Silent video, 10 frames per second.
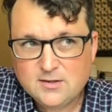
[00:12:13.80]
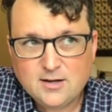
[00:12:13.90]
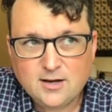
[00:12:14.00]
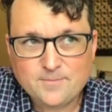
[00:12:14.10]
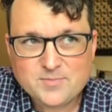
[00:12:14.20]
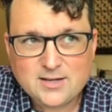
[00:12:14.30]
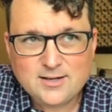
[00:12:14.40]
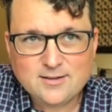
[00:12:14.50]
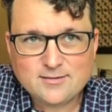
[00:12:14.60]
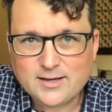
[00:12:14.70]

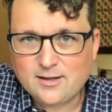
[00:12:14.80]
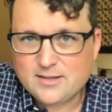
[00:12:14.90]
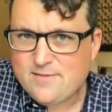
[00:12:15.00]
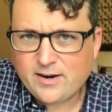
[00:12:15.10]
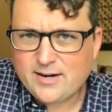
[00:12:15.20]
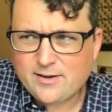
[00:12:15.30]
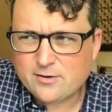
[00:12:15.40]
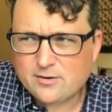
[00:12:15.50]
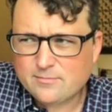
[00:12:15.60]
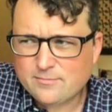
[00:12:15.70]
like a Levite
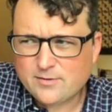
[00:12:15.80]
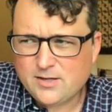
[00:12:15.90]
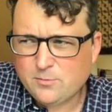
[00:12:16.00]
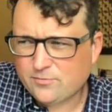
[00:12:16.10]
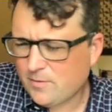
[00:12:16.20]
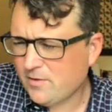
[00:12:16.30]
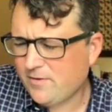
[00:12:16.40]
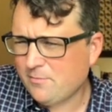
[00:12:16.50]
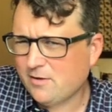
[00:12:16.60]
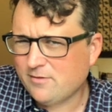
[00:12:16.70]
either. He was from the
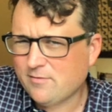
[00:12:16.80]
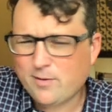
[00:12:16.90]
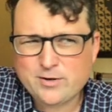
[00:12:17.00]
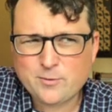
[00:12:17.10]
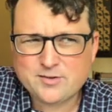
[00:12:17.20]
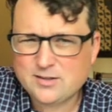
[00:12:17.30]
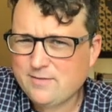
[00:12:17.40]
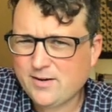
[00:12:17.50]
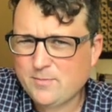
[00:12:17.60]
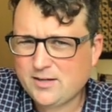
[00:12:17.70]
family of Levi, but he wasn't a
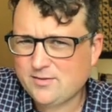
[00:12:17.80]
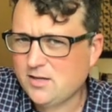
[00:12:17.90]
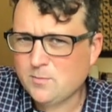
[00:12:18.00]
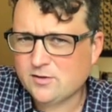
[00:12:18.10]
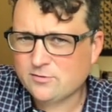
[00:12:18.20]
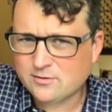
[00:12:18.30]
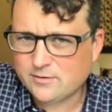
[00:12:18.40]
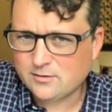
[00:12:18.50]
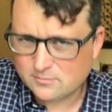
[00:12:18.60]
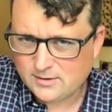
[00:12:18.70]
Levite because then he'd be a
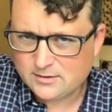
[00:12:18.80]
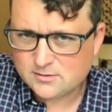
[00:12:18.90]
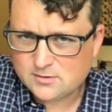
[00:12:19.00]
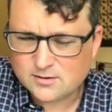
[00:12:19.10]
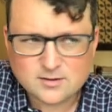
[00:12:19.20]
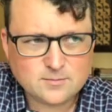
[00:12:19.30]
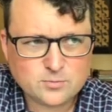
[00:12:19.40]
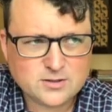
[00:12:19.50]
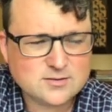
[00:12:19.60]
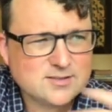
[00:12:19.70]
servant, right, to the
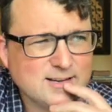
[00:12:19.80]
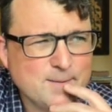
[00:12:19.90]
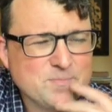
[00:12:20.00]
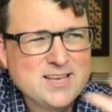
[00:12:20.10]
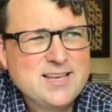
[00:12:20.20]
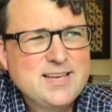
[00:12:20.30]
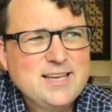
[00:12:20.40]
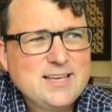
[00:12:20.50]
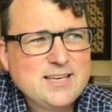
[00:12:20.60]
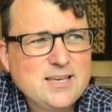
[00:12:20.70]
priests.
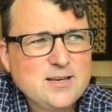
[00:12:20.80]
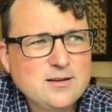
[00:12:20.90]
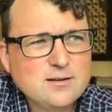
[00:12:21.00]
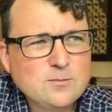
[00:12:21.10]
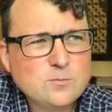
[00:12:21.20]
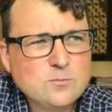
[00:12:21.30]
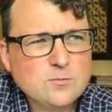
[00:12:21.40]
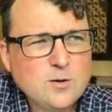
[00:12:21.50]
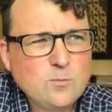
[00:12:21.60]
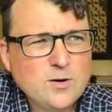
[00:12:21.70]
He
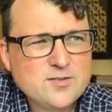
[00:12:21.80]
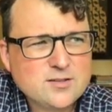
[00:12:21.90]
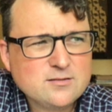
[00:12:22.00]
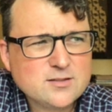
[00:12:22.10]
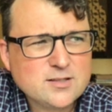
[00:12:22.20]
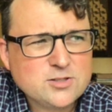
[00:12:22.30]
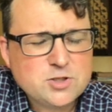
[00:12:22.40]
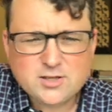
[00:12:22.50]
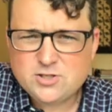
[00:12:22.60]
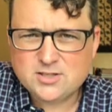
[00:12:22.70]
wasn't a
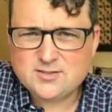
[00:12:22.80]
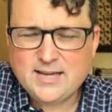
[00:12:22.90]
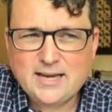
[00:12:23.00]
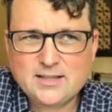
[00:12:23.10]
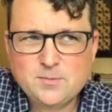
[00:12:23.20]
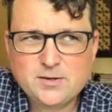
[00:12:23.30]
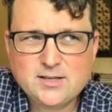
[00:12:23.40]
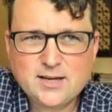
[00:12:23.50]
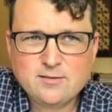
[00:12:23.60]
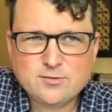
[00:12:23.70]
judge exactly, but he
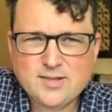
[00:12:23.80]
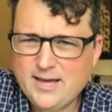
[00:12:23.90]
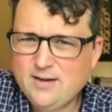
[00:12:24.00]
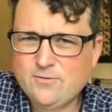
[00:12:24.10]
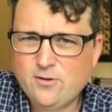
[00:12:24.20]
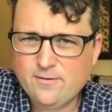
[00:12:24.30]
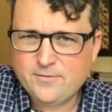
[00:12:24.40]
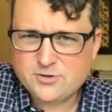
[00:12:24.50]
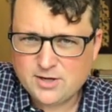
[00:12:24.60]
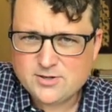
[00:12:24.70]
kind of was the head of all of
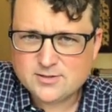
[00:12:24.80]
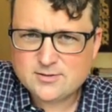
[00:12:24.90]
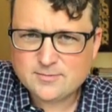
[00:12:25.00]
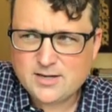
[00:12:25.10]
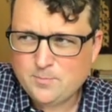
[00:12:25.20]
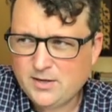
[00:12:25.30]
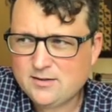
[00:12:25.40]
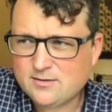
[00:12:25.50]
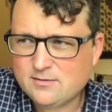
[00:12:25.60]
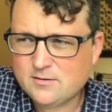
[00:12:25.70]
the judges, right? He
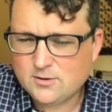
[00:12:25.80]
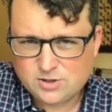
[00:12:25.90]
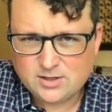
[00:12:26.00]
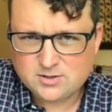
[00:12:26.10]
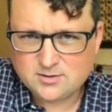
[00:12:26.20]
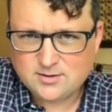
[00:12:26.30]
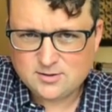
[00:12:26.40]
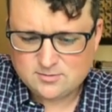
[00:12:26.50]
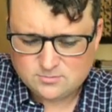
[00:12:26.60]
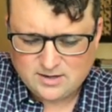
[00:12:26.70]
picked the judges
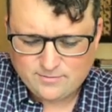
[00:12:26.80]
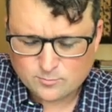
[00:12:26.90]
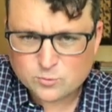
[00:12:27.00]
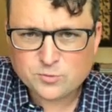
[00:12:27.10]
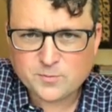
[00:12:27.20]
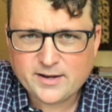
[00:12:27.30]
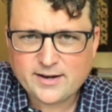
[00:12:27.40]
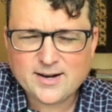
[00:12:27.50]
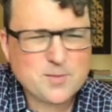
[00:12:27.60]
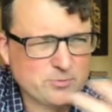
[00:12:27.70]
and gave them rules about how
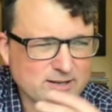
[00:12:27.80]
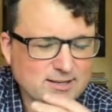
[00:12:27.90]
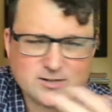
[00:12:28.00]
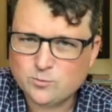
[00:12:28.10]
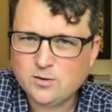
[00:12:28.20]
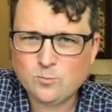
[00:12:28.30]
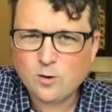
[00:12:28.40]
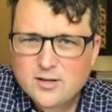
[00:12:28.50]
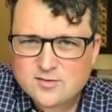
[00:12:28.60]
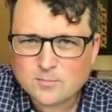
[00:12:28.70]
to operate. Gosh, what
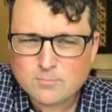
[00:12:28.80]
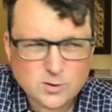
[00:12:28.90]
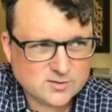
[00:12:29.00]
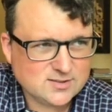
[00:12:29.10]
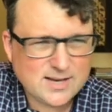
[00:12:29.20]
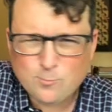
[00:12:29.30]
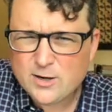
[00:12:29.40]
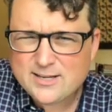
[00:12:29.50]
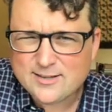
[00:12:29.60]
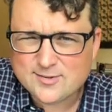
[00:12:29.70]
was Moses and what
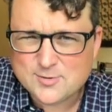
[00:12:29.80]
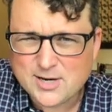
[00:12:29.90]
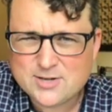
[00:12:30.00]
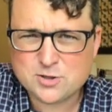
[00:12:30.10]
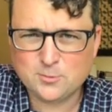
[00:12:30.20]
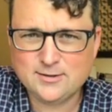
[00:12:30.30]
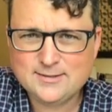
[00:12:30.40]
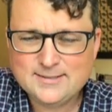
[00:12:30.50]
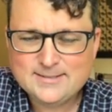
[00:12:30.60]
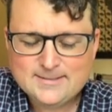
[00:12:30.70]
is Joshua?
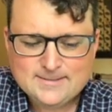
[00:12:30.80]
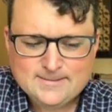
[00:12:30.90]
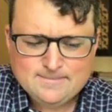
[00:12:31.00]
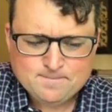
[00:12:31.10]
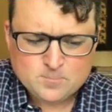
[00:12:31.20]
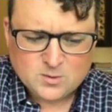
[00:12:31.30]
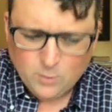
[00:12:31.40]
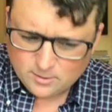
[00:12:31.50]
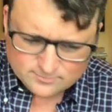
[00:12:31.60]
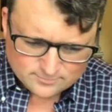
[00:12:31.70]

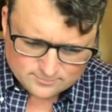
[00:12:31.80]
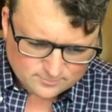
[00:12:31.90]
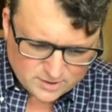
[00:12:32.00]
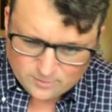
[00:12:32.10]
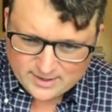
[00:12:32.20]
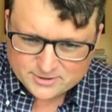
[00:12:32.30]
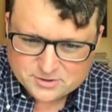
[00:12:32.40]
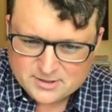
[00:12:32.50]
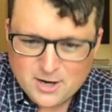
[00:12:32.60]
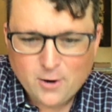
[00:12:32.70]
Well, we don't
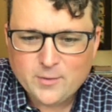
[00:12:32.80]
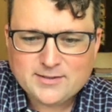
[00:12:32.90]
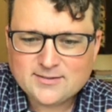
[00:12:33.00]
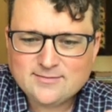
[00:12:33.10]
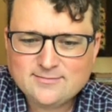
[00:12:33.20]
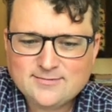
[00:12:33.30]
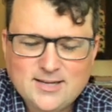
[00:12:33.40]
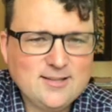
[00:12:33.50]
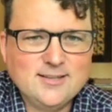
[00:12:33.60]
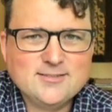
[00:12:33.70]
actually know. It doesn't
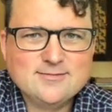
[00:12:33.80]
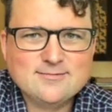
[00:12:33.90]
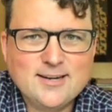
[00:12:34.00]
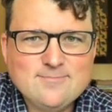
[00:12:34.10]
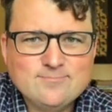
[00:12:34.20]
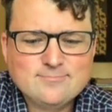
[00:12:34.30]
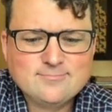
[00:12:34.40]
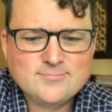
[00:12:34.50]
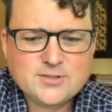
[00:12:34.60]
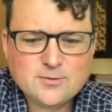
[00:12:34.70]
tell us, right?
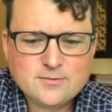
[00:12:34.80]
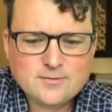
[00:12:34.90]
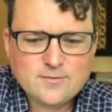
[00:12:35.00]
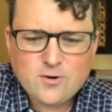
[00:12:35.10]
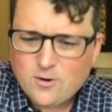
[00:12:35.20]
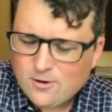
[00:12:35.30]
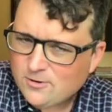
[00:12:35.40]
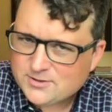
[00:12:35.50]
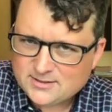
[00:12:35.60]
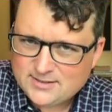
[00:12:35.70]
So all
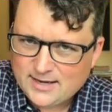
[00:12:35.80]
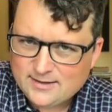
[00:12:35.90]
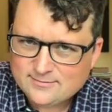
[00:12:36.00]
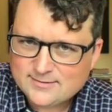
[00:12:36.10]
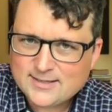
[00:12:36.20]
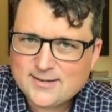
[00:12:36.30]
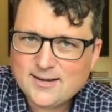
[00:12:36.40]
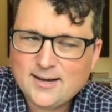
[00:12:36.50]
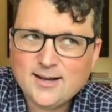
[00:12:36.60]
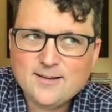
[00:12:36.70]
to say
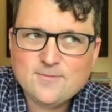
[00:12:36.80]
that